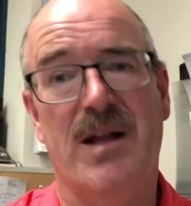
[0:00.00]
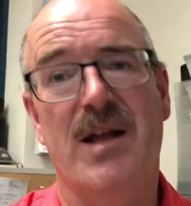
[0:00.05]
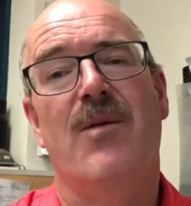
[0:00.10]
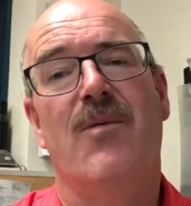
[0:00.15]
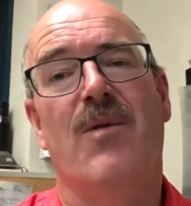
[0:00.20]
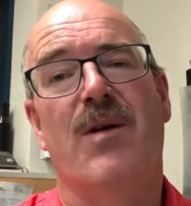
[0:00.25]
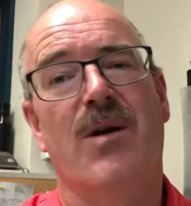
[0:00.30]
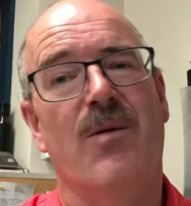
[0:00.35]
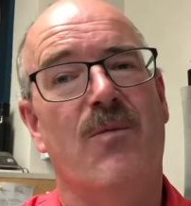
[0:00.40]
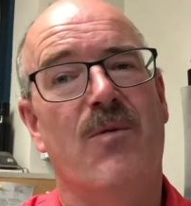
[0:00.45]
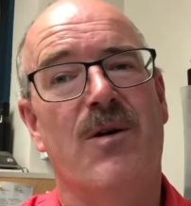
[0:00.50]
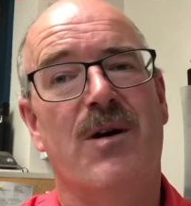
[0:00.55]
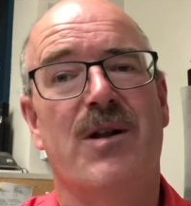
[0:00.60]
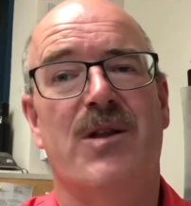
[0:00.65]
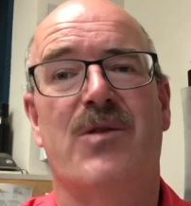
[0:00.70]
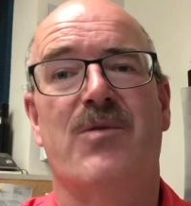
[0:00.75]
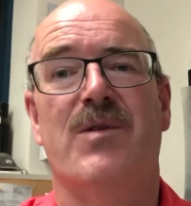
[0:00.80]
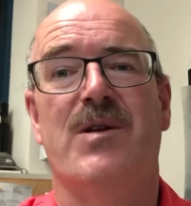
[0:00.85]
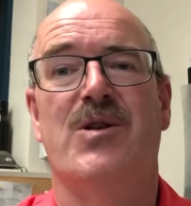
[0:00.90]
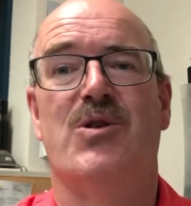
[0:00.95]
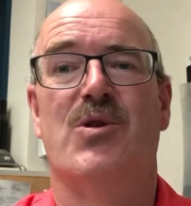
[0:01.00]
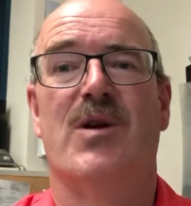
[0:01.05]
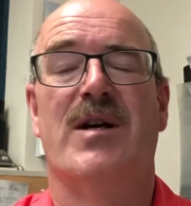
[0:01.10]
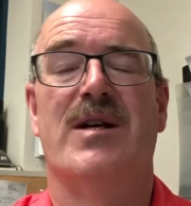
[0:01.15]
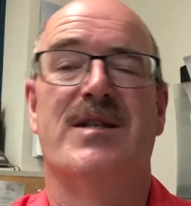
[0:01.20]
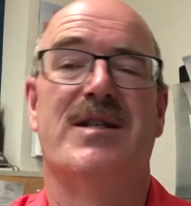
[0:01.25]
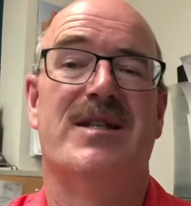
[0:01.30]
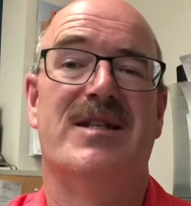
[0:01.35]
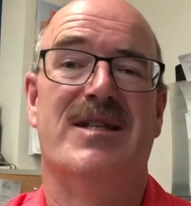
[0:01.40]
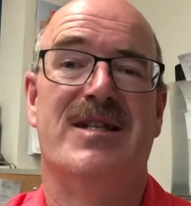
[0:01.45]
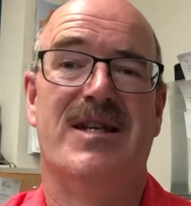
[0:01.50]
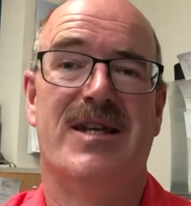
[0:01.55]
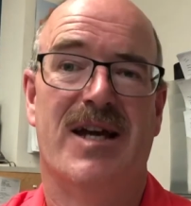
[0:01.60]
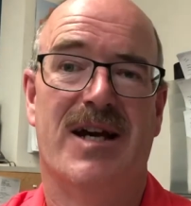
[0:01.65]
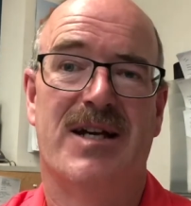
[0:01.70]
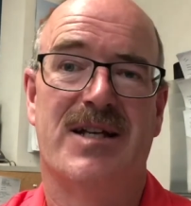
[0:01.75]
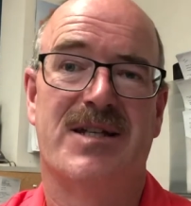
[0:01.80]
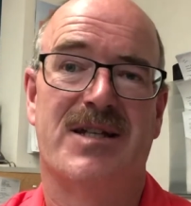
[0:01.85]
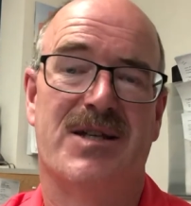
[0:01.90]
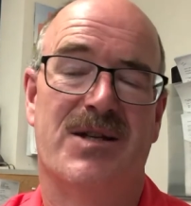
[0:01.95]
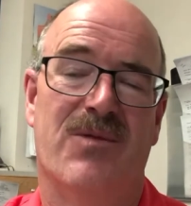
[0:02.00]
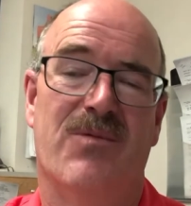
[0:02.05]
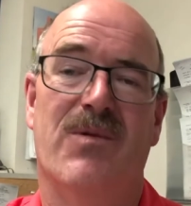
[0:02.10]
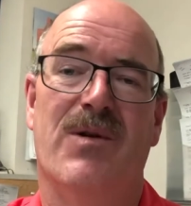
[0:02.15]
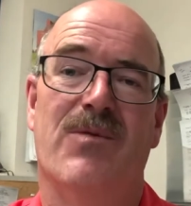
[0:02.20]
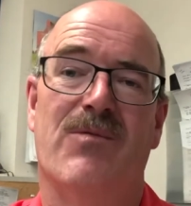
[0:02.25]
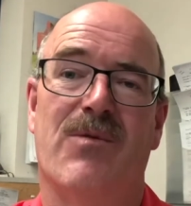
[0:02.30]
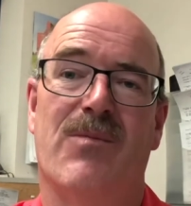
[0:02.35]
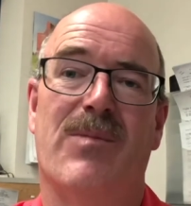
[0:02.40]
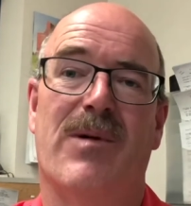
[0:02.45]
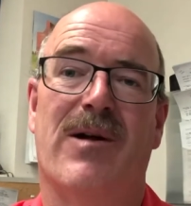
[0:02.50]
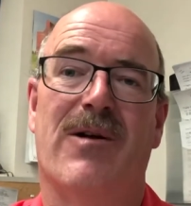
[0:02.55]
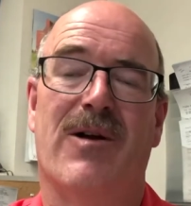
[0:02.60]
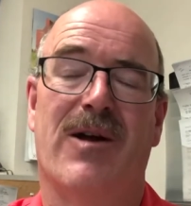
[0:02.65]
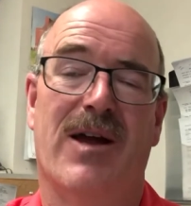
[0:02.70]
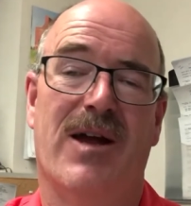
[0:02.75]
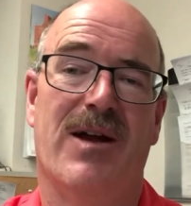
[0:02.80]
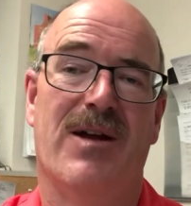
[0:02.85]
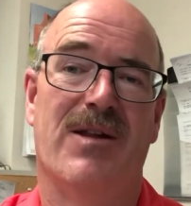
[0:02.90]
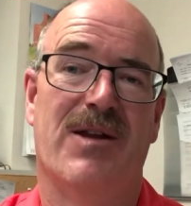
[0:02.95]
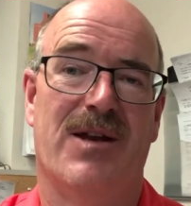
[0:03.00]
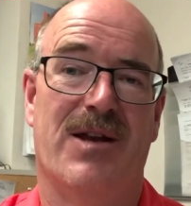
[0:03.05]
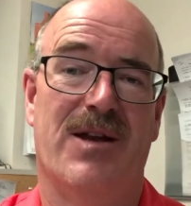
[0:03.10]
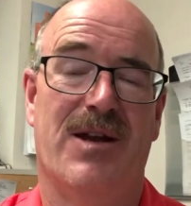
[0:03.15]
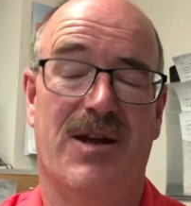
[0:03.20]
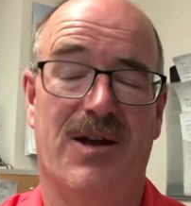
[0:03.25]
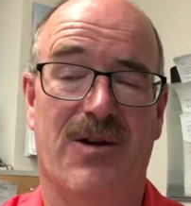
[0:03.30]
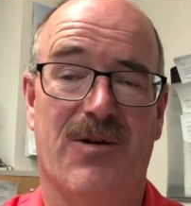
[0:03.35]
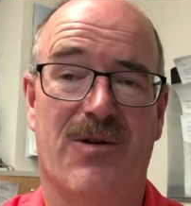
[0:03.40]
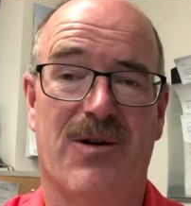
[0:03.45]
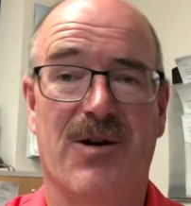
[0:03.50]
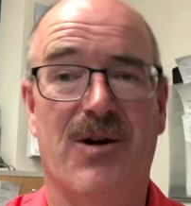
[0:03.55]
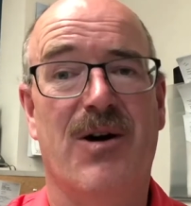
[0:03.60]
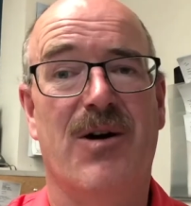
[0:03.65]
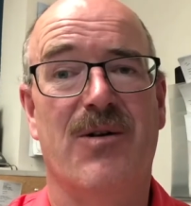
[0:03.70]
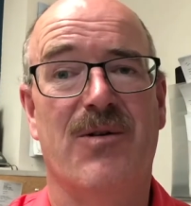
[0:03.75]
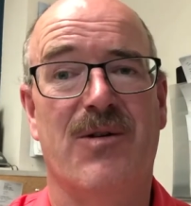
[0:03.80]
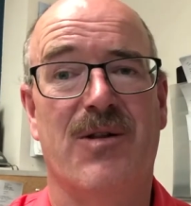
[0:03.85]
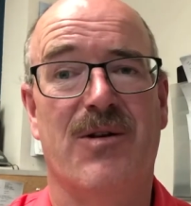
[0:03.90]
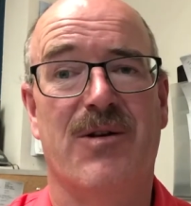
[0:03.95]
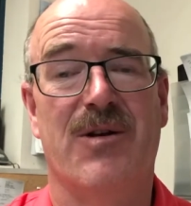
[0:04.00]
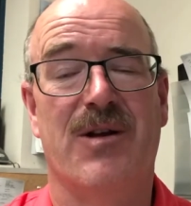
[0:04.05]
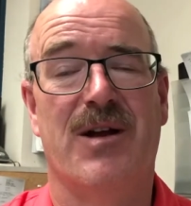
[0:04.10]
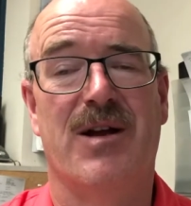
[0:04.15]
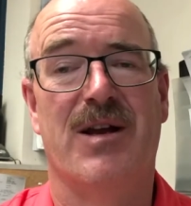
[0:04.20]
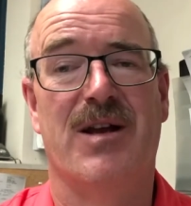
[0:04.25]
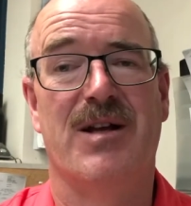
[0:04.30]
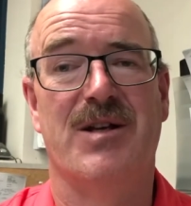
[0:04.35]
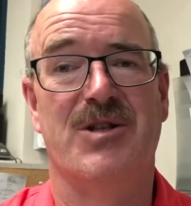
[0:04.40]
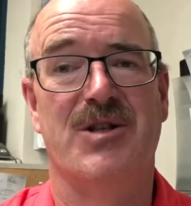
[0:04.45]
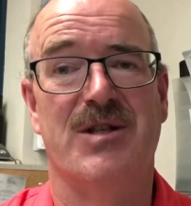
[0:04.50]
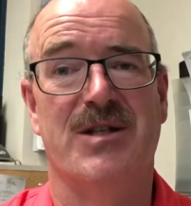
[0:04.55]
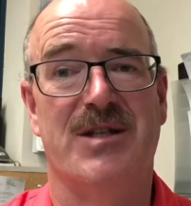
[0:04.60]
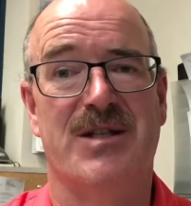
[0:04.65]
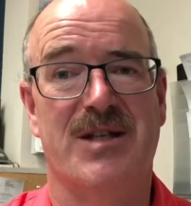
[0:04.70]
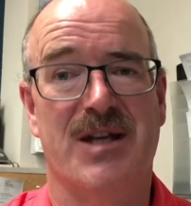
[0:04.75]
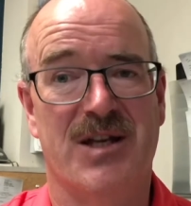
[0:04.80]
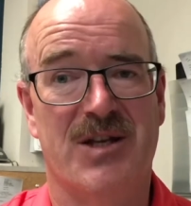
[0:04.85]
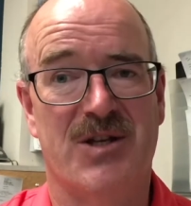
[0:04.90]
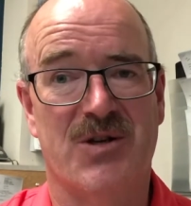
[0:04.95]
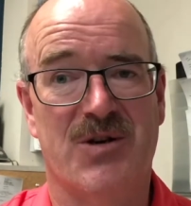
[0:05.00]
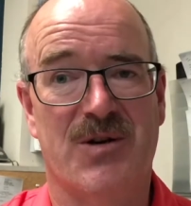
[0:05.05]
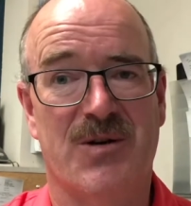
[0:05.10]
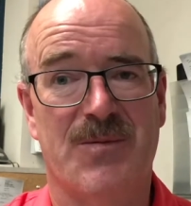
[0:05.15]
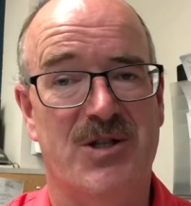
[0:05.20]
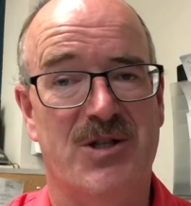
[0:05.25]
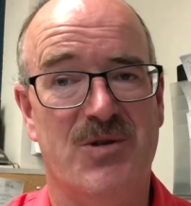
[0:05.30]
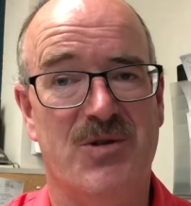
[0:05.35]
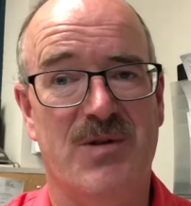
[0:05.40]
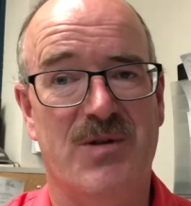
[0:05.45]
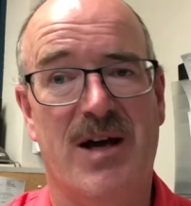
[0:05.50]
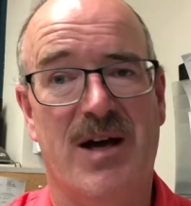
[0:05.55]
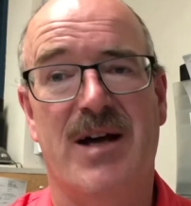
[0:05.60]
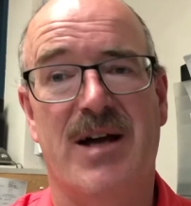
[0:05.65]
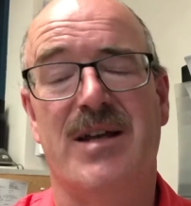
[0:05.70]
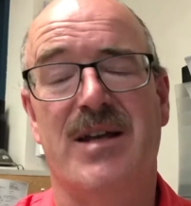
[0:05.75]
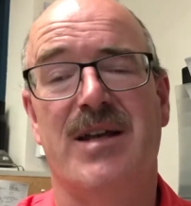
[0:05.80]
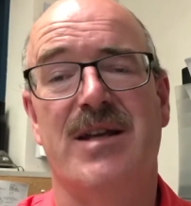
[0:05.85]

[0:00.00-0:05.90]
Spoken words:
What I wanted to address is, yes, we repair hail here at Auto Clearing Collision Center. Do that.